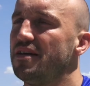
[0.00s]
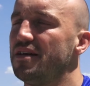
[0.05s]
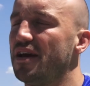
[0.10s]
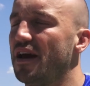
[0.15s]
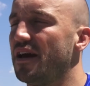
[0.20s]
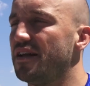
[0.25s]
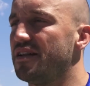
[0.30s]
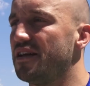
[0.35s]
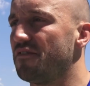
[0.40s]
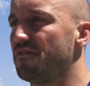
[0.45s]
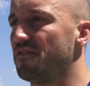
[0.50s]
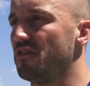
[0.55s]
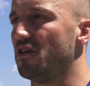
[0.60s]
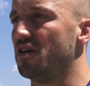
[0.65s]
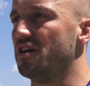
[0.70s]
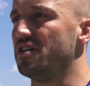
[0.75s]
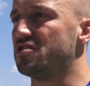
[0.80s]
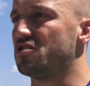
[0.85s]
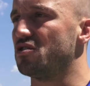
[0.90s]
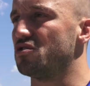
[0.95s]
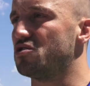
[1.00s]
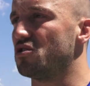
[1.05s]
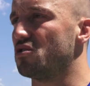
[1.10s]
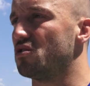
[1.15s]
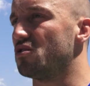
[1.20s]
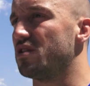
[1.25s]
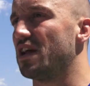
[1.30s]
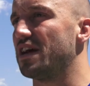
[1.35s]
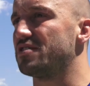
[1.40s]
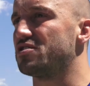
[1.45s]
Yeah, definitely. He's such a
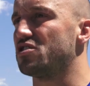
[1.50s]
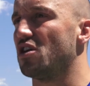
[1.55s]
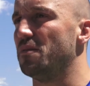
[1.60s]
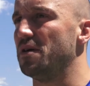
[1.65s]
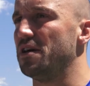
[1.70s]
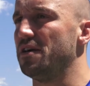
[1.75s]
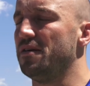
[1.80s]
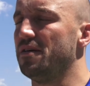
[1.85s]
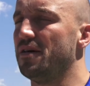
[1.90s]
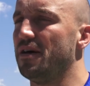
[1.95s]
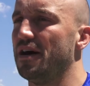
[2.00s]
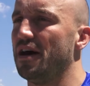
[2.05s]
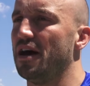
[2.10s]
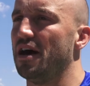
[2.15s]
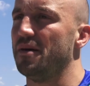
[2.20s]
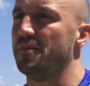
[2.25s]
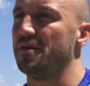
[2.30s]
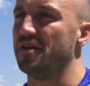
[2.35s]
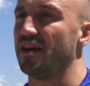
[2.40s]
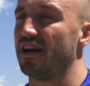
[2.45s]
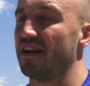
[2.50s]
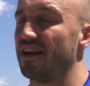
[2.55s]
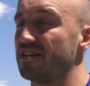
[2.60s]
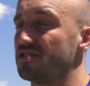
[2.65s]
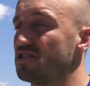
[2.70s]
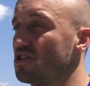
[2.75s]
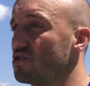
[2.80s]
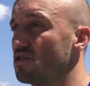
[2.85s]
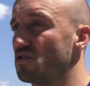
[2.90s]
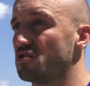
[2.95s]
good lad, Tommy. And
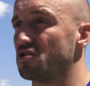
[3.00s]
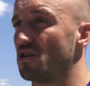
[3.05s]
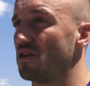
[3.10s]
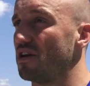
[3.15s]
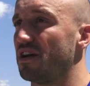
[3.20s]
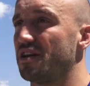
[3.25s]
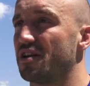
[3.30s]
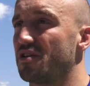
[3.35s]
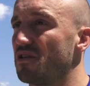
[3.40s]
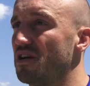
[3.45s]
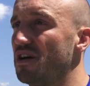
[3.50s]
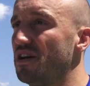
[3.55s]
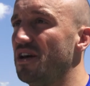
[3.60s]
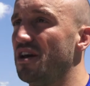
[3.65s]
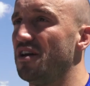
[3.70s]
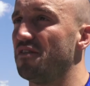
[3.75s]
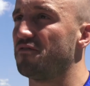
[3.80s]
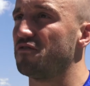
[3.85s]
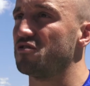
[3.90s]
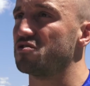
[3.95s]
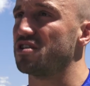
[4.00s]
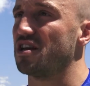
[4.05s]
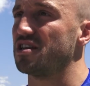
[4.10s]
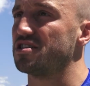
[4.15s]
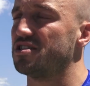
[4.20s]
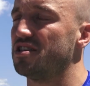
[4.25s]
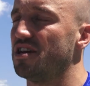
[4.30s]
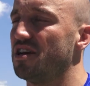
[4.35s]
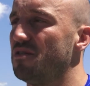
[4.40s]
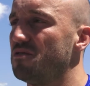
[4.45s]
as you touched on, he had a great year for us
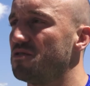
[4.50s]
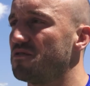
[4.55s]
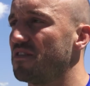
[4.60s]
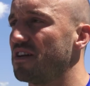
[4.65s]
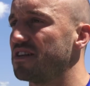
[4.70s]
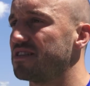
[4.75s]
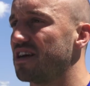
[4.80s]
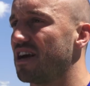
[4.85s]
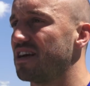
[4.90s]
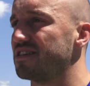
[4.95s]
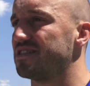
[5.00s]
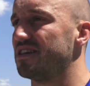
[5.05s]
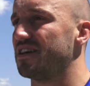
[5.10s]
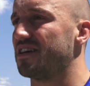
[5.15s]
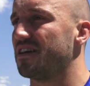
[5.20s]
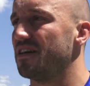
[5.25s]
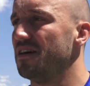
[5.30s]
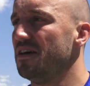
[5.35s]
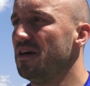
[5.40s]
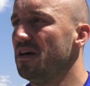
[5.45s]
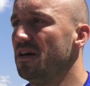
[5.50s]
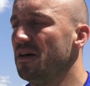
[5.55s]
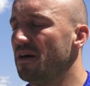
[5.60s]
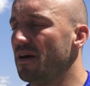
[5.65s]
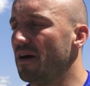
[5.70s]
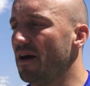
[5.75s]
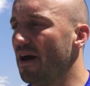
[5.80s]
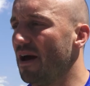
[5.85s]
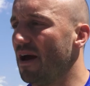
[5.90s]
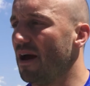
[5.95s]
last year. He was fantastic.
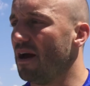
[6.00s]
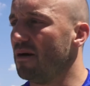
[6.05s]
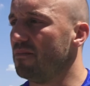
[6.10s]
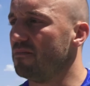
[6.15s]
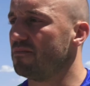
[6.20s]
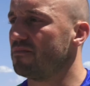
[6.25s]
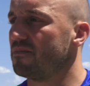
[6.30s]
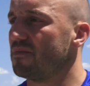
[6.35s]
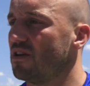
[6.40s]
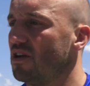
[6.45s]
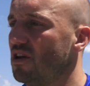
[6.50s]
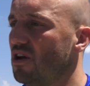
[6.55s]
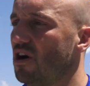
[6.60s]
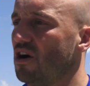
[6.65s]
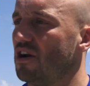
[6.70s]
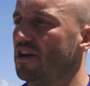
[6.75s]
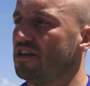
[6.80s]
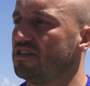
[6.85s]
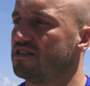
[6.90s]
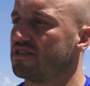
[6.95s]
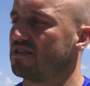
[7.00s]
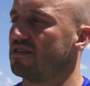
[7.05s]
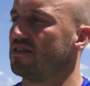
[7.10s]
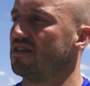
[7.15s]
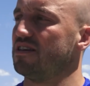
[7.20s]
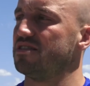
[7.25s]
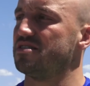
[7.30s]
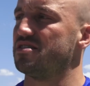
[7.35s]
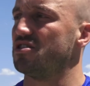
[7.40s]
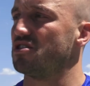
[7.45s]
And he's
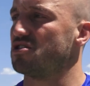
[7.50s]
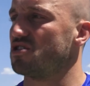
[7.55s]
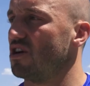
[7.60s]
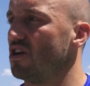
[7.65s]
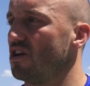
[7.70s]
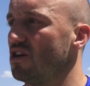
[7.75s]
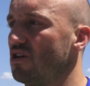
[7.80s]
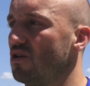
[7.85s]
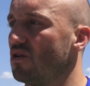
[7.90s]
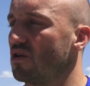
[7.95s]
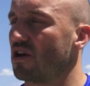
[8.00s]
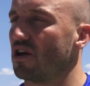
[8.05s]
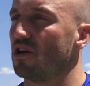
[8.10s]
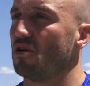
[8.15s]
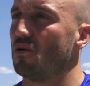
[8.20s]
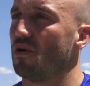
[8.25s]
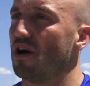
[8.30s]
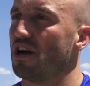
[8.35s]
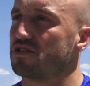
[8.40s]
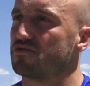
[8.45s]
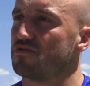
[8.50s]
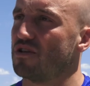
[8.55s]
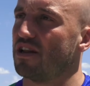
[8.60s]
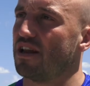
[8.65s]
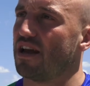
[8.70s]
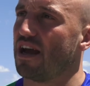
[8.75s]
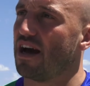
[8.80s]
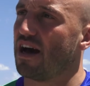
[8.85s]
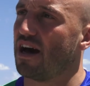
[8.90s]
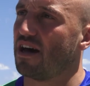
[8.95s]
just a young kid who works
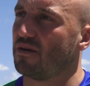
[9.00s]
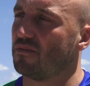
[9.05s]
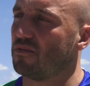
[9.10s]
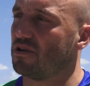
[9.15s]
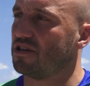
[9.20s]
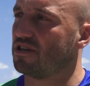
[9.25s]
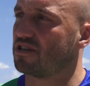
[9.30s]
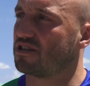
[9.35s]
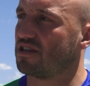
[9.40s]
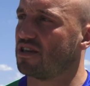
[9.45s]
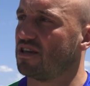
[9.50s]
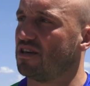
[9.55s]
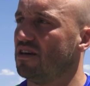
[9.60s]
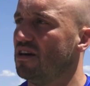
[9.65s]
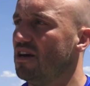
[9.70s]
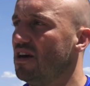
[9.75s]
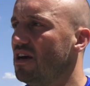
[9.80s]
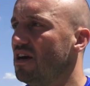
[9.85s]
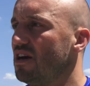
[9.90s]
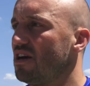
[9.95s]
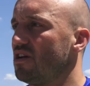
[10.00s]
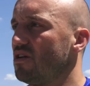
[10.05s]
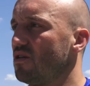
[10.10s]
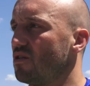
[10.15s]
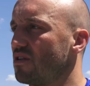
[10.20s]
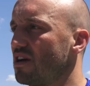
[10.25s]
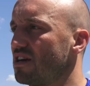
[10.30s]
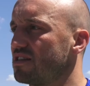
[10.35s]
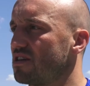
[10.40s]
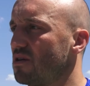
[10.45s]
really hard. And when you see
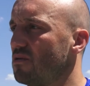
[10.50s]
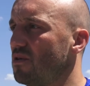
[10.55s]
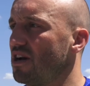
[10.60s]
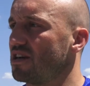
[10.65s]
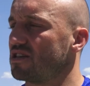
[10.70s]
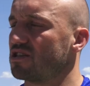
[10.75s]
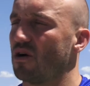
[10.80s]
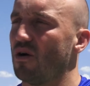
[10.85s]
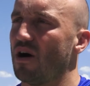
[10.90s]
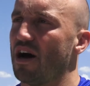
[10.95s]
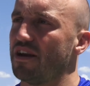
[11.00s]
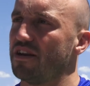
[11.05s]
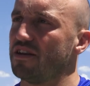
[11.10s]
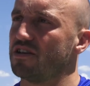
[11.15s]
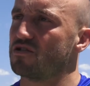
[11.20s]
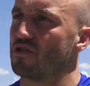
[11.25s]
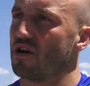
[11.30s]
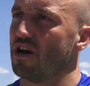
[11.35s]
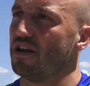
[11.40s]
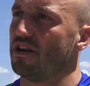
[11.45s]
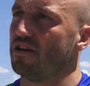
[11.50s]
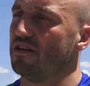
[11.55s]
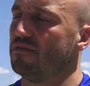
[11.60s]
young lads that work so hard in training